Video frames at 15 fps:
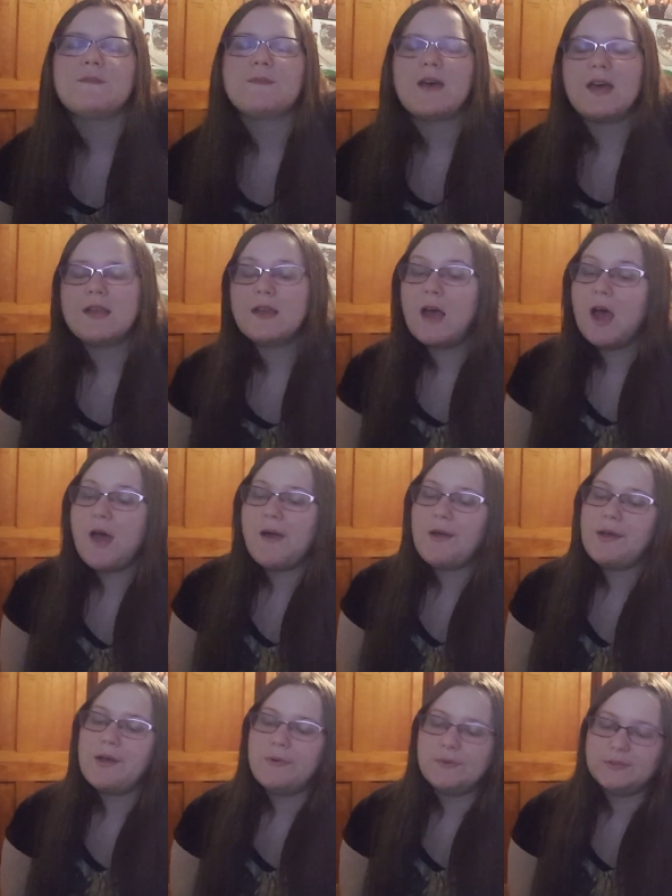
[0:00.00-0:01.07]
event,
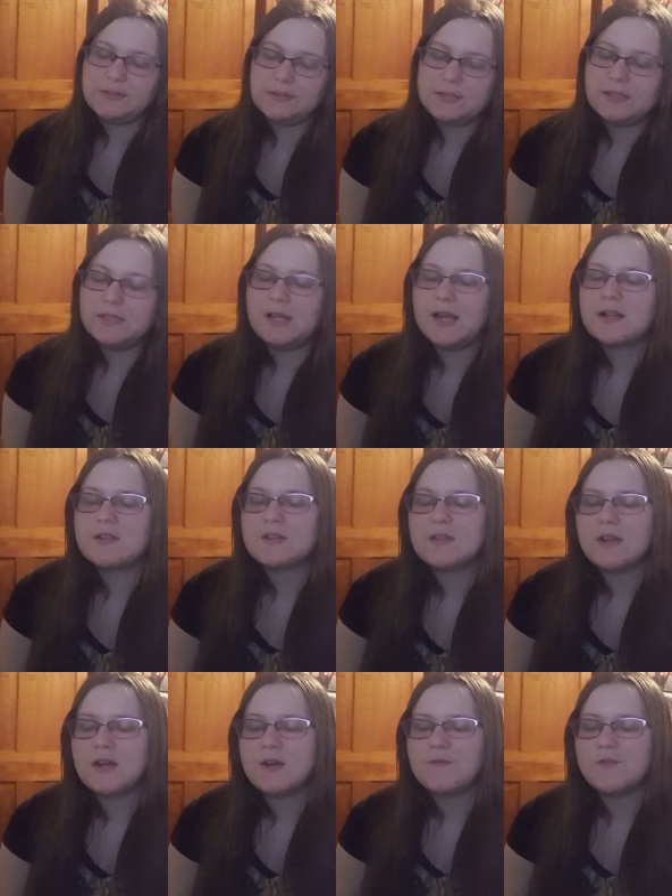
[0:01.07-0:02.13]
it was the
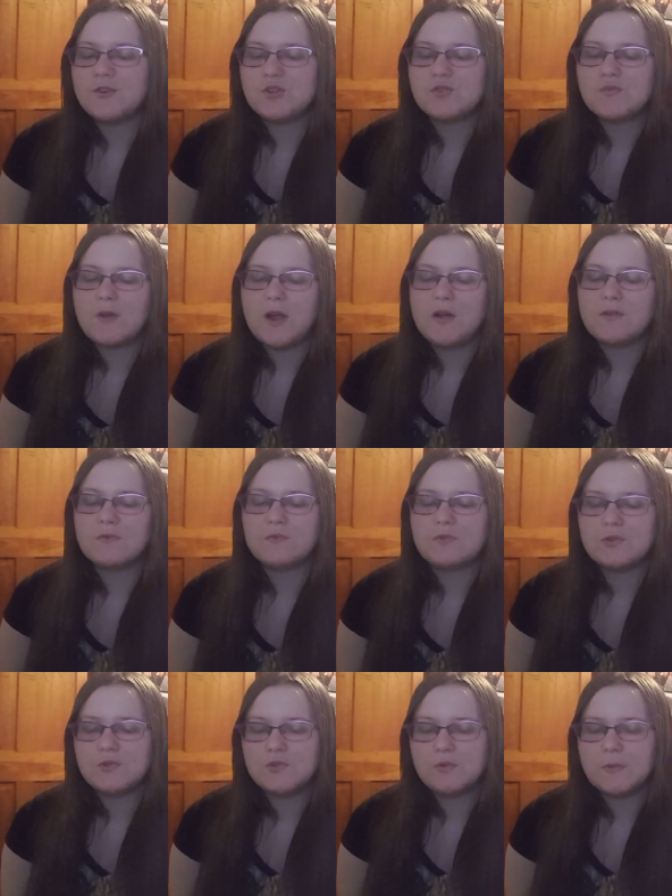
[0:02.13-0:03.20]
next uh, first
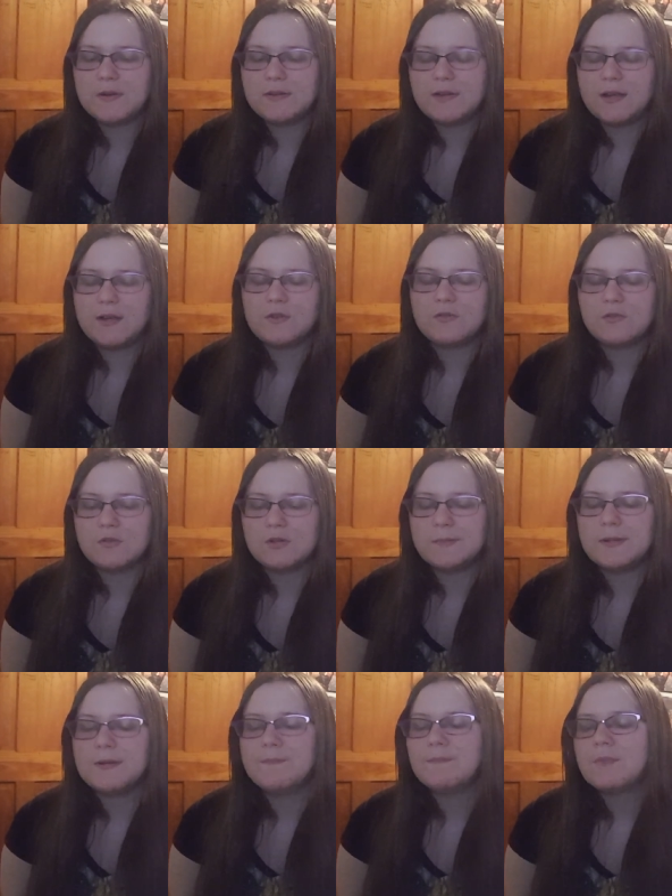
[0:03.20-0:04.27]
round Cruiserweight title
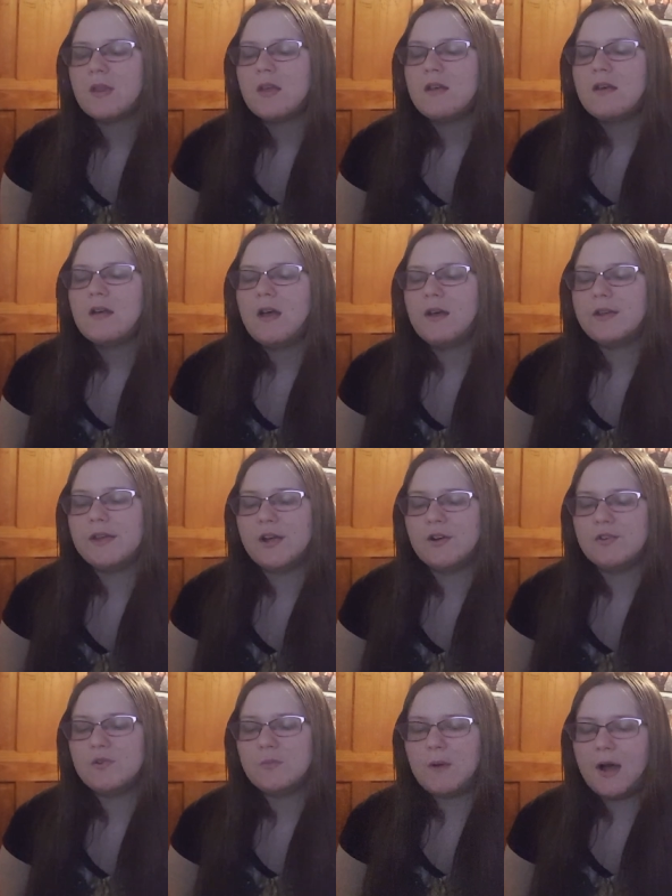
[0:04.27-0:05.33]
tournament.
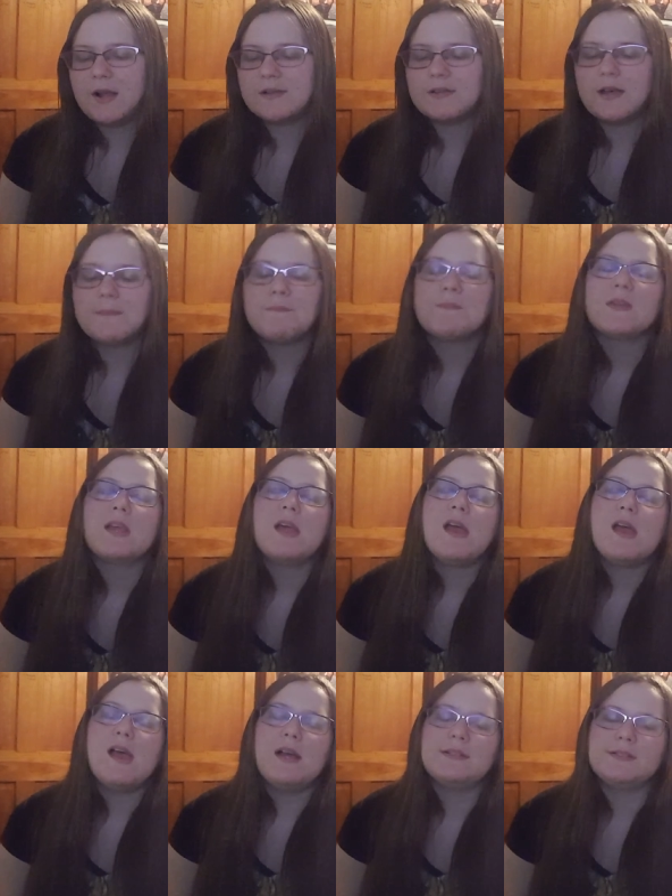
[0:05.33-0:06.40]
Akira Tozawa
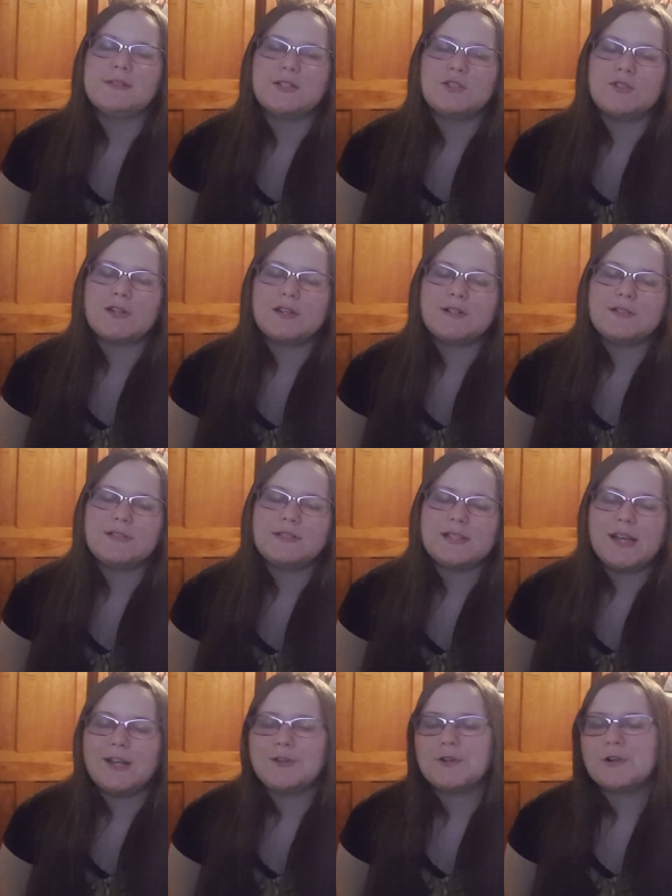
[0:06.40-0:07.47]
and Cedric
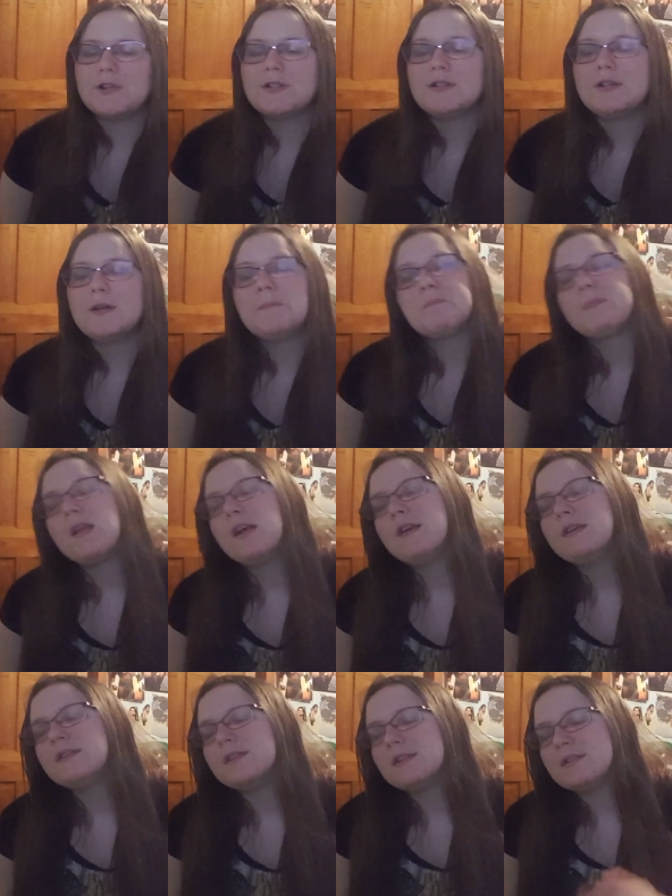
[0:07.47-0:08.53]
Alexander.
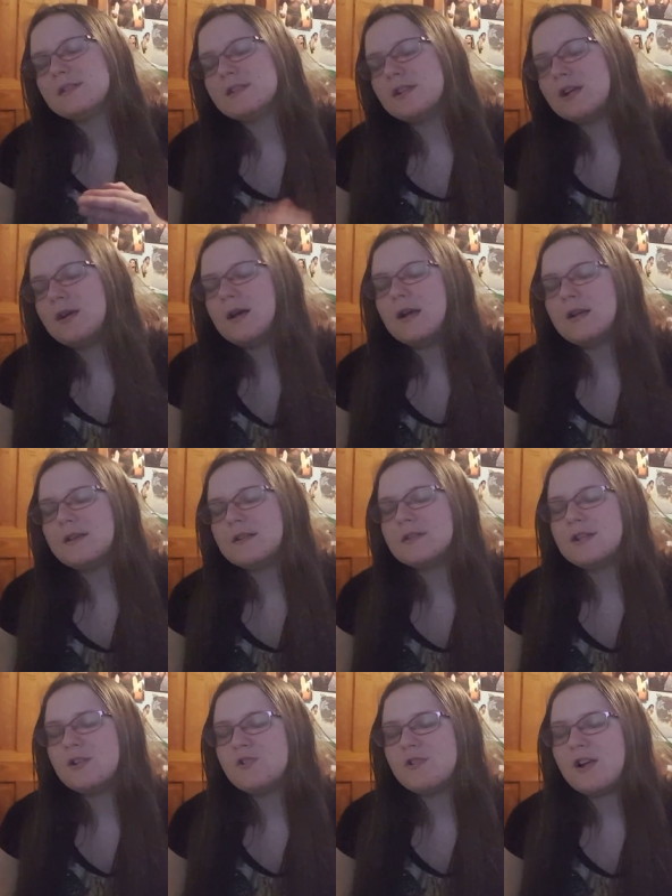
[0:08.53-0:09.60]
So uh,
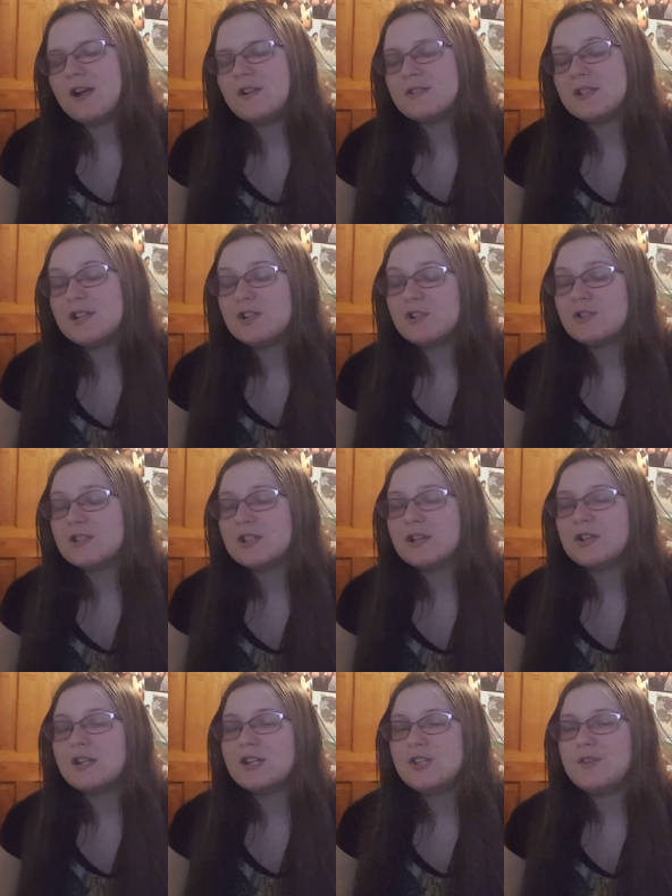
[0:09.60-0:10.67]
Cedric Alexander did
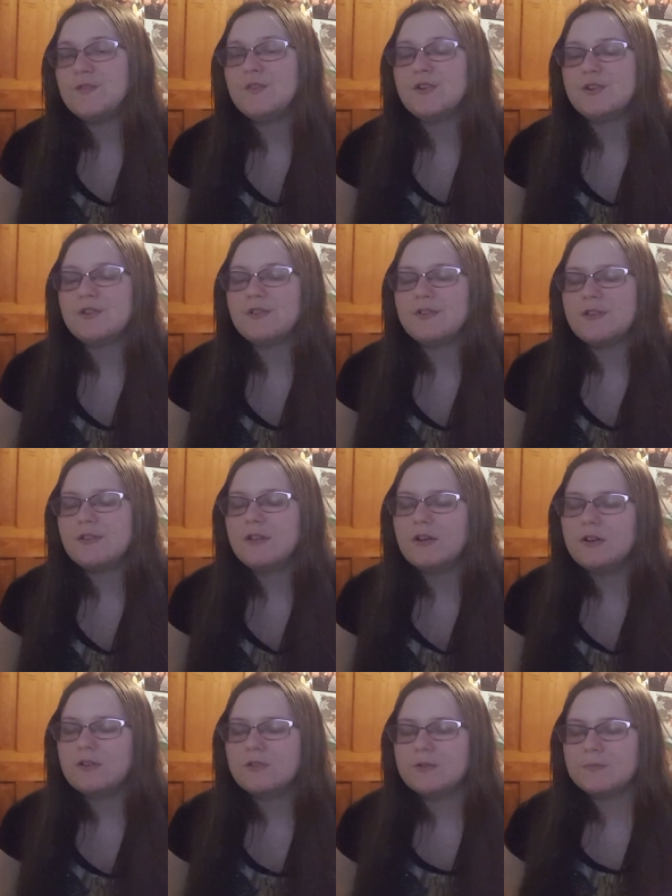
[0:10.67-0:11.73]
an interview,
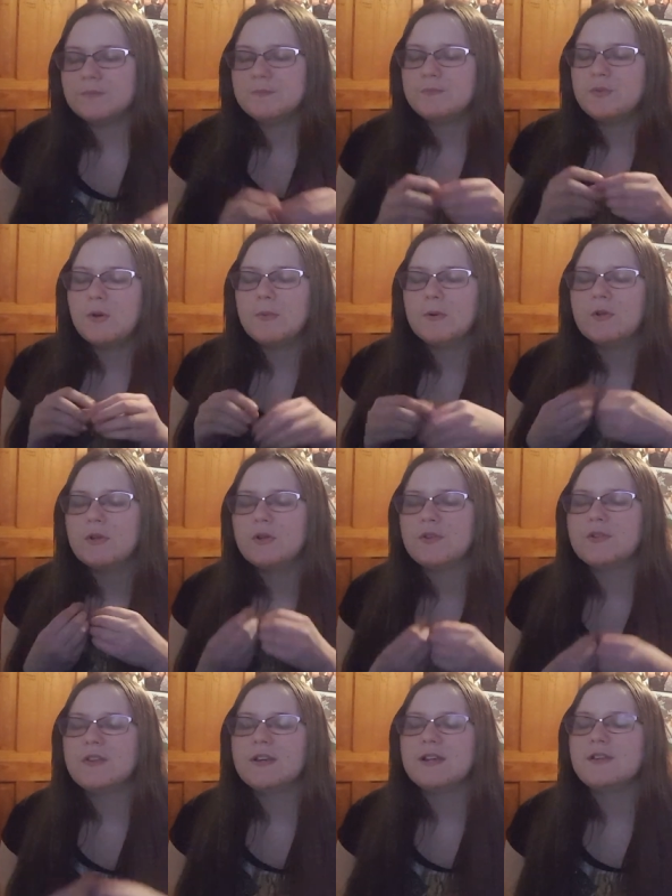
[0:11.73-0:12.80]
little promo,
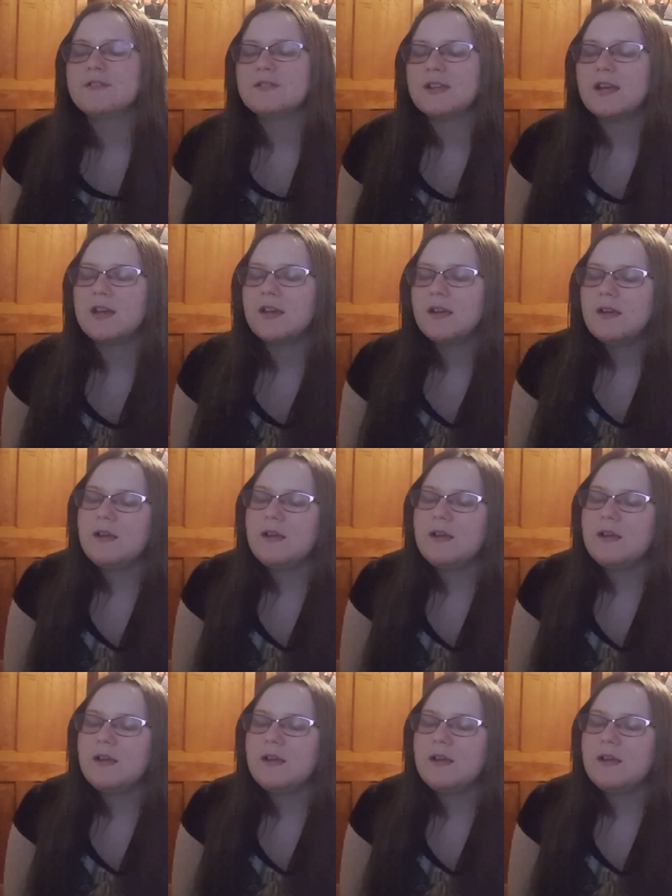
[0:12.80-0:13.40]
little thing. He's like,